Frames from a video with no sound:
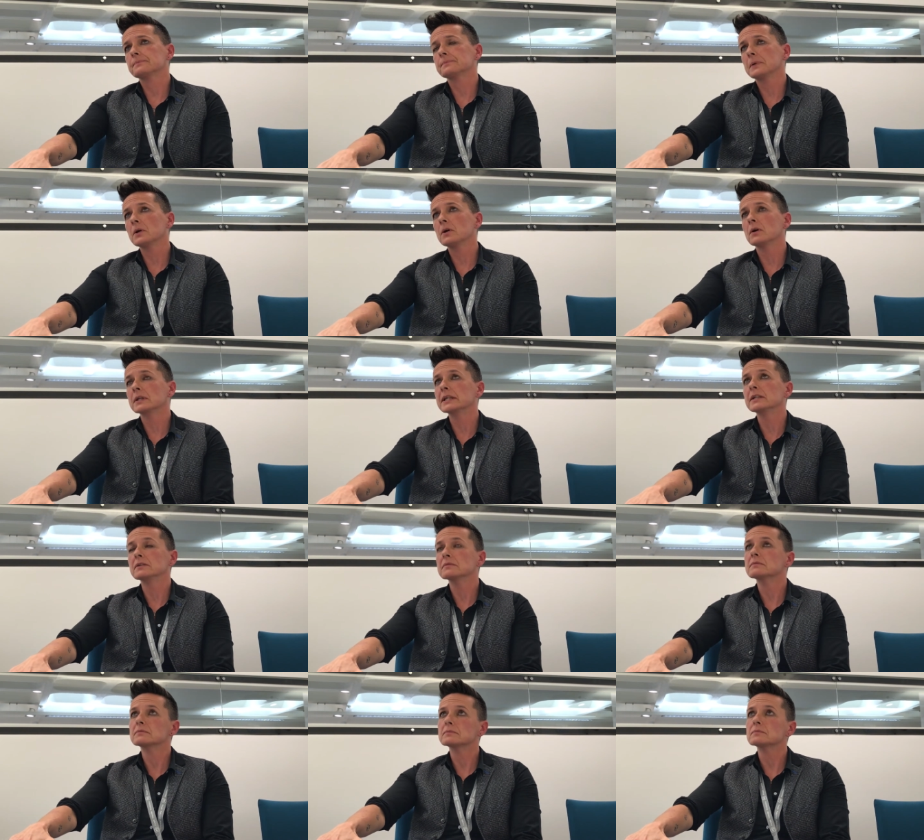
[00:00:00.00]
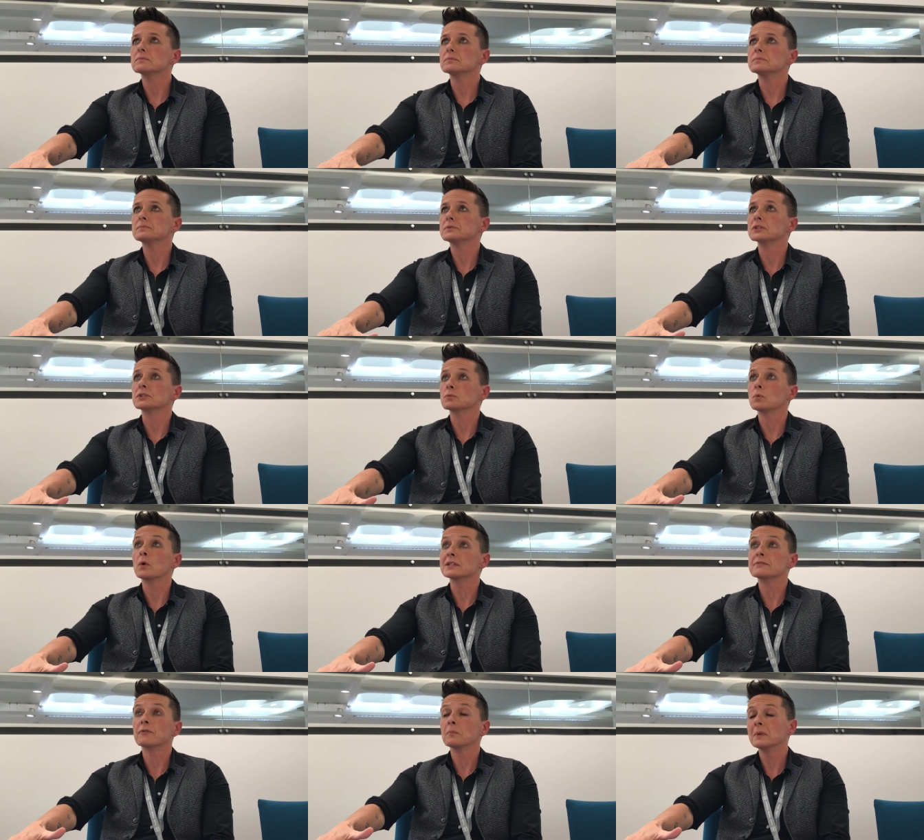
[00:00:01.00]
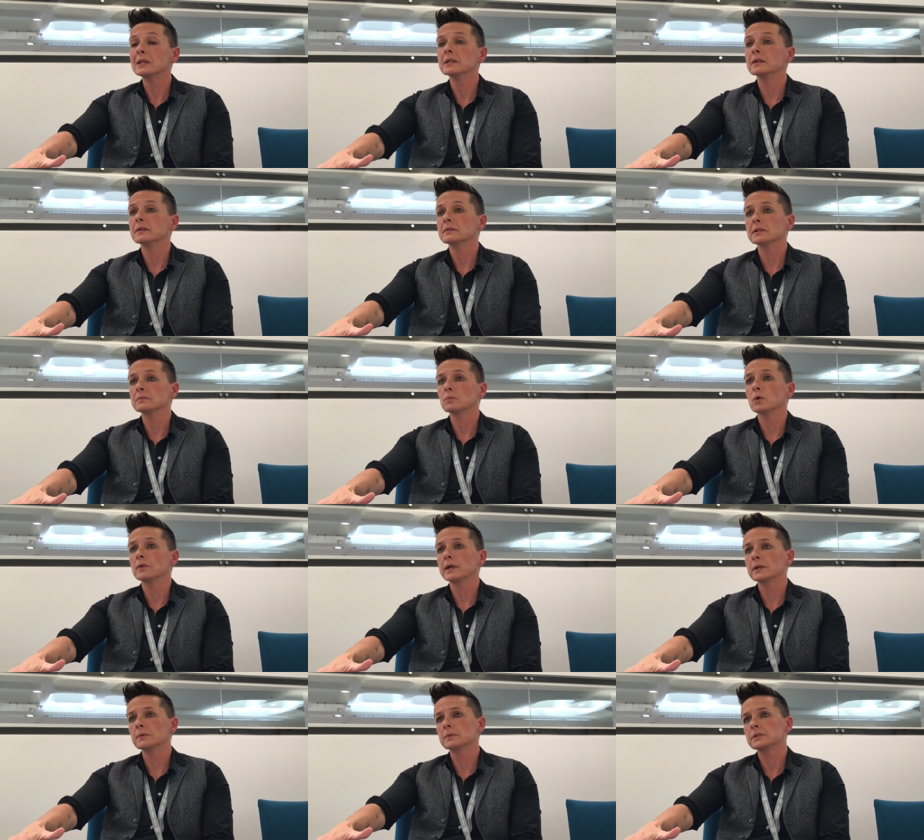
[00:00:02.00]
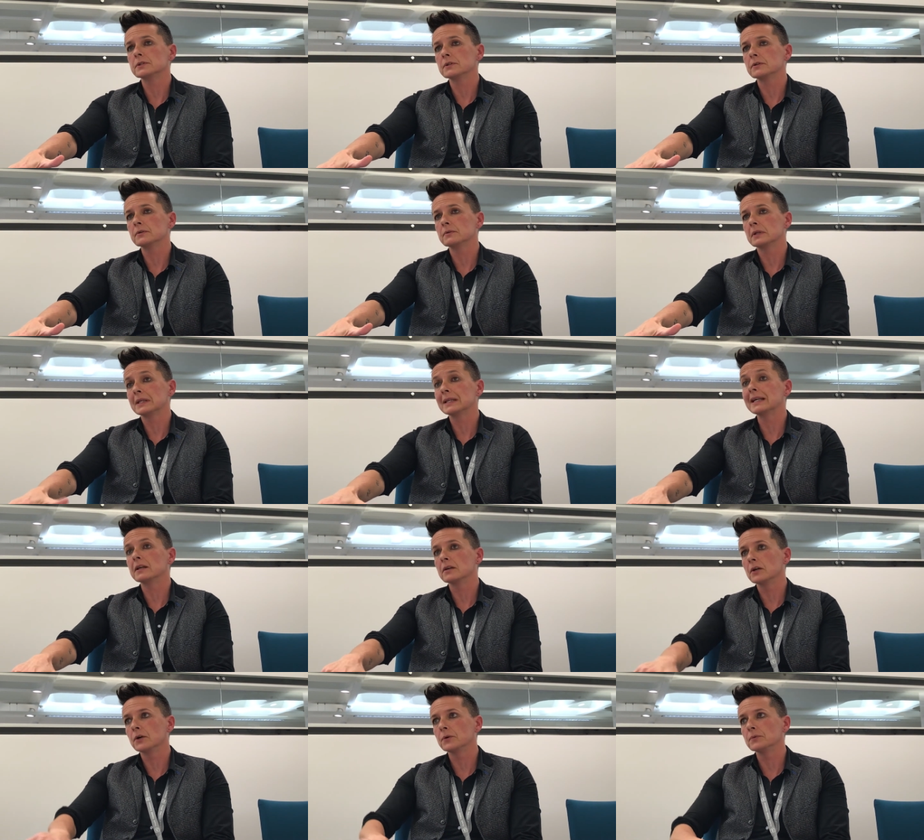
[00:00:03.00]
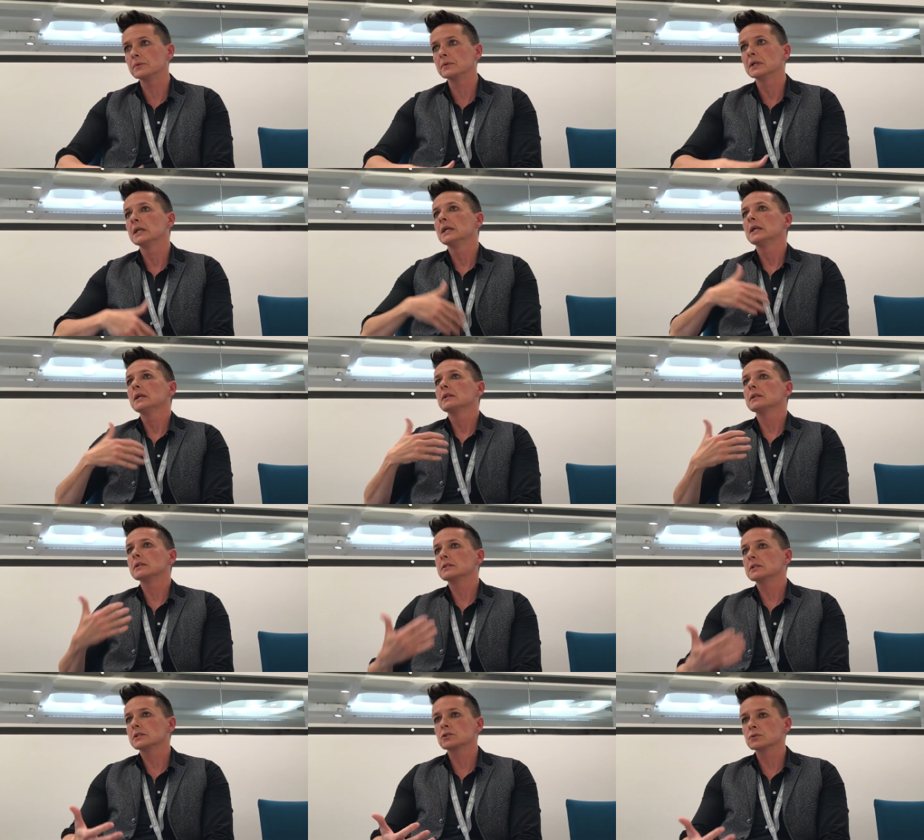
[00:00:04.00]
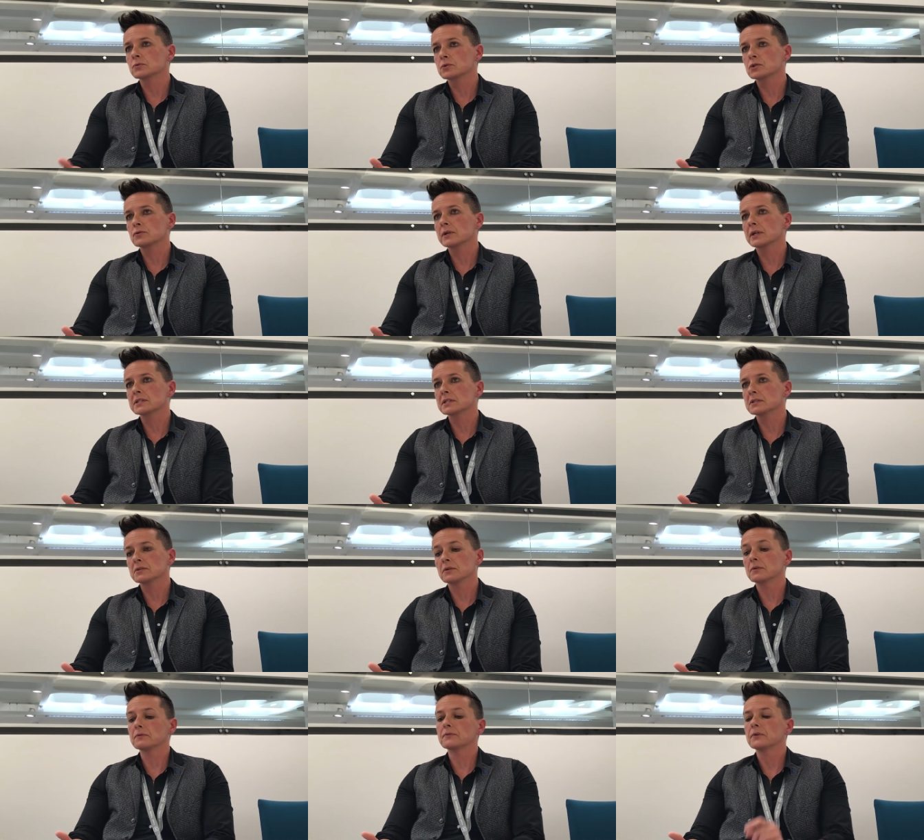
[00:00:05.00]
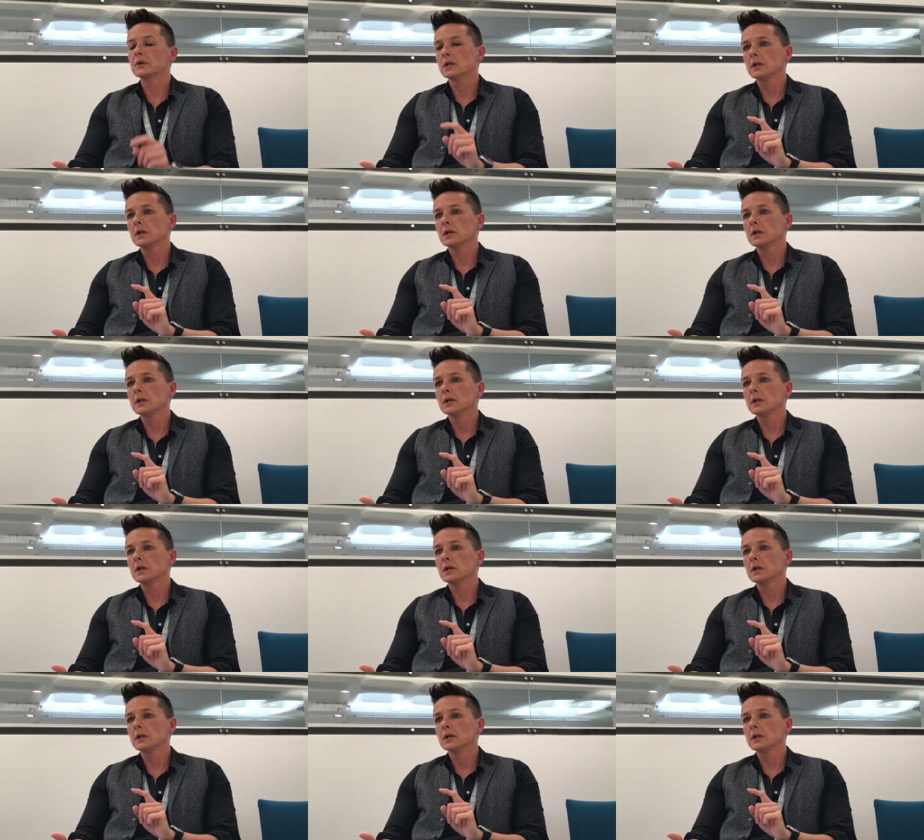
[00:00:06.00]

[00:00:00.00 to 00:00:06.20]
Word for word: partly just what is familiar and what they would do, let alone the additional stresses of